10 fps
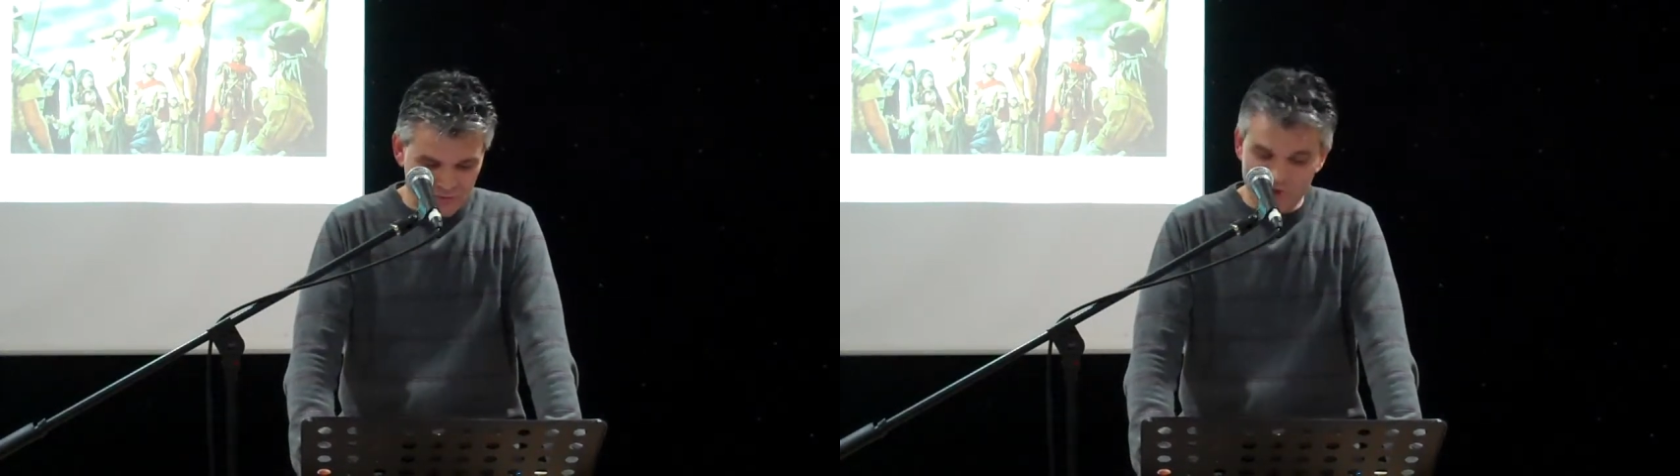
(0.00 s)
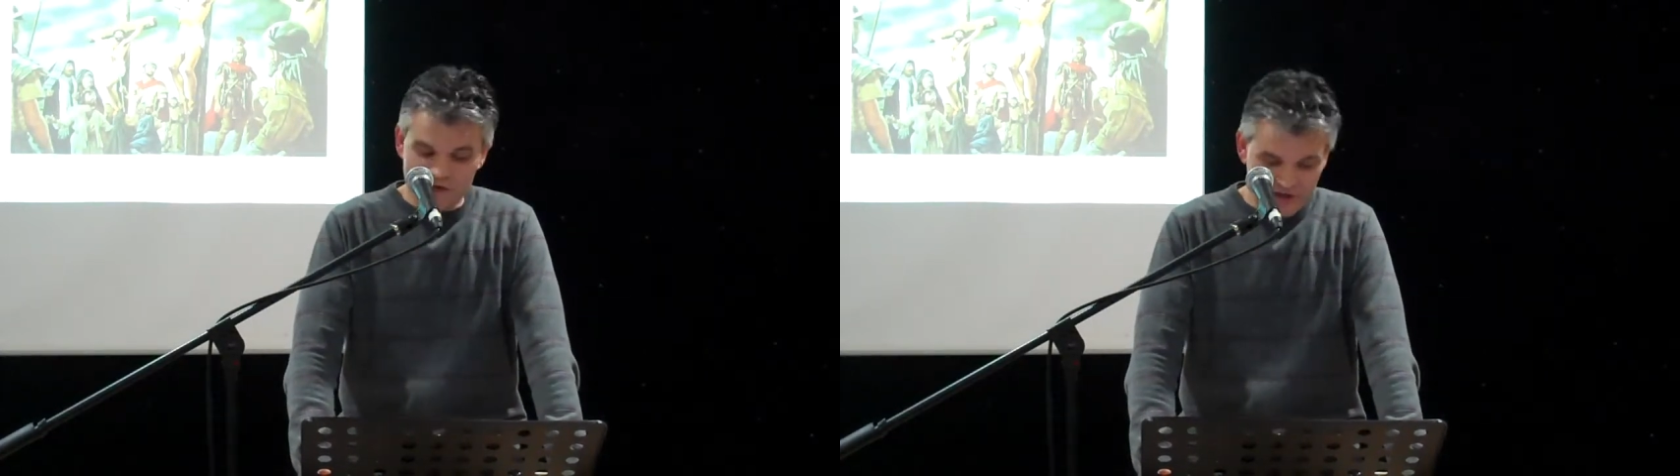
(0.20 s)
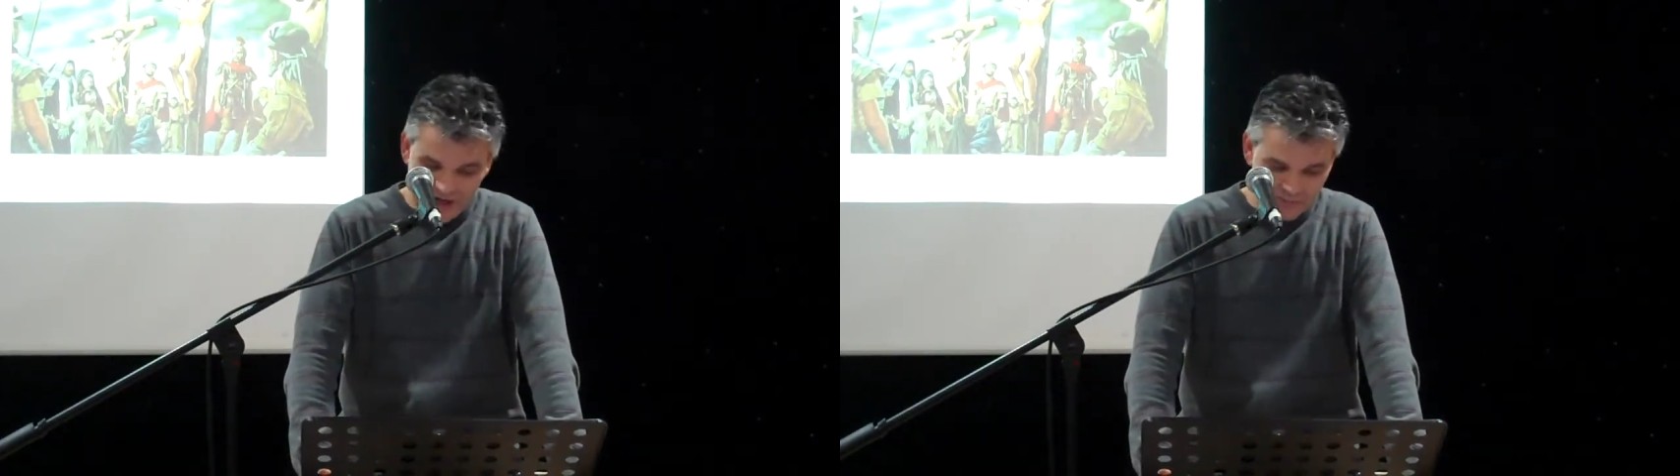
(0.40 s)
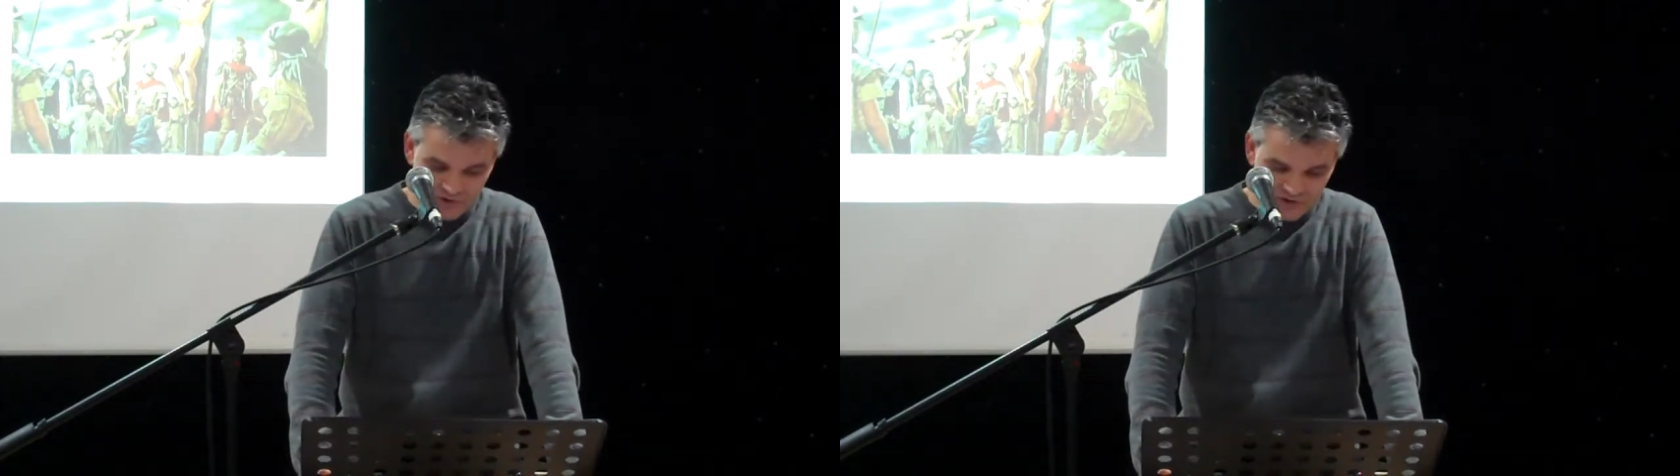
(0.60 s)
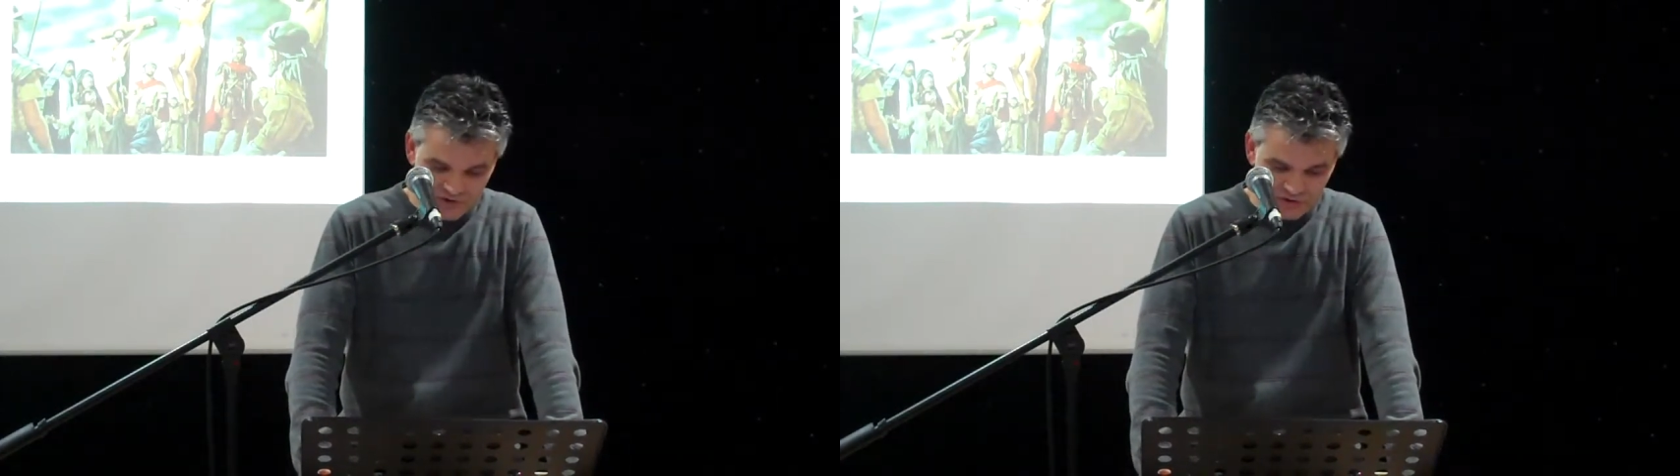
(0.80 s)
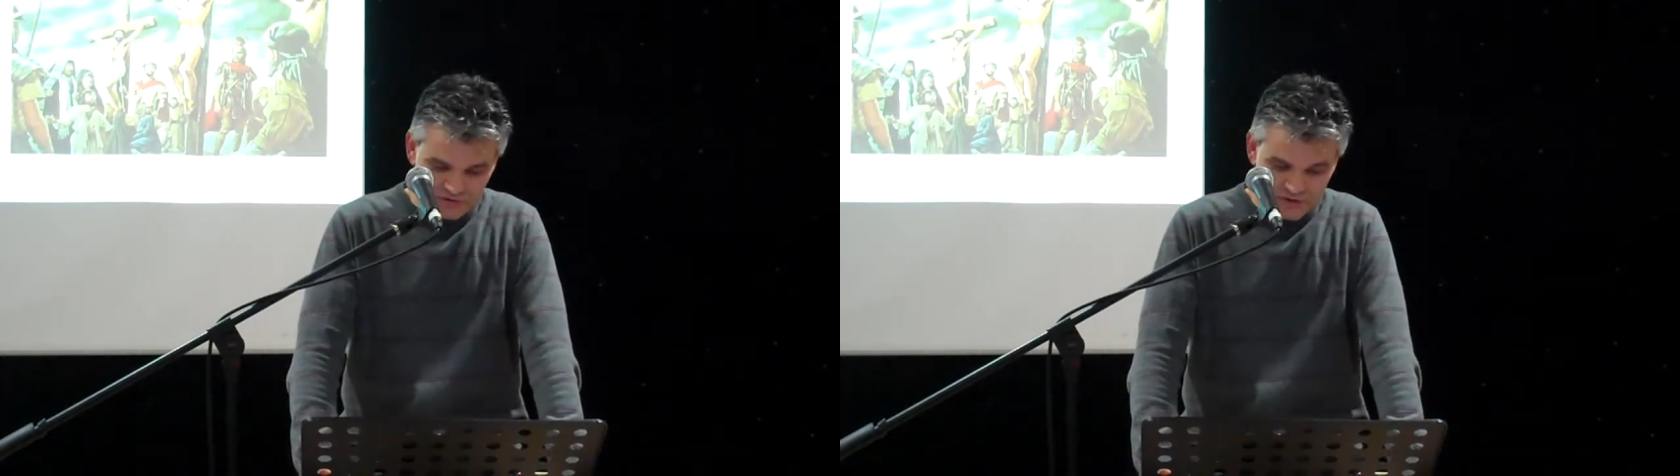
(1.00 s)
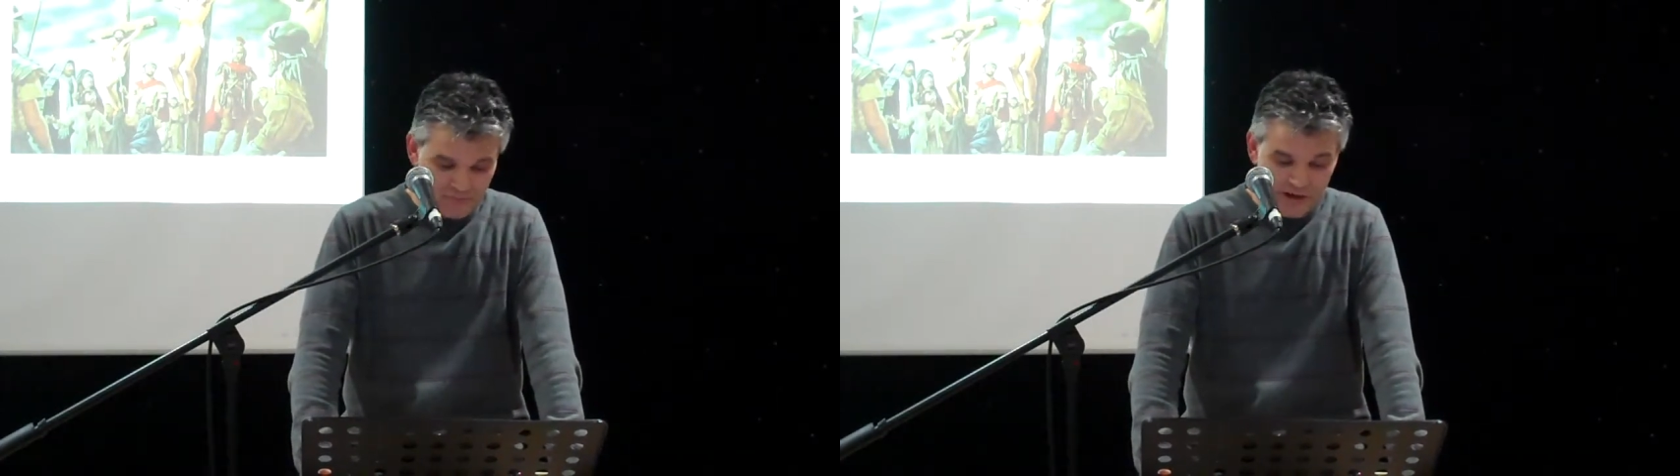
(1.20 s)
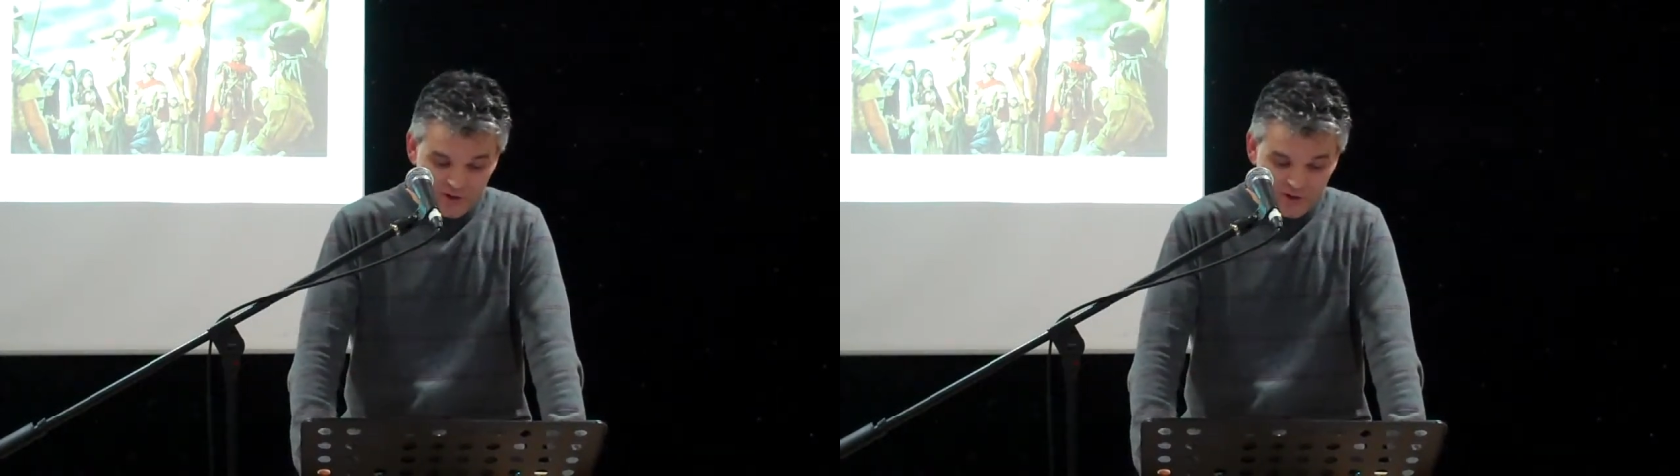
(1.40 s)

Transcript: Whatever happens to you. It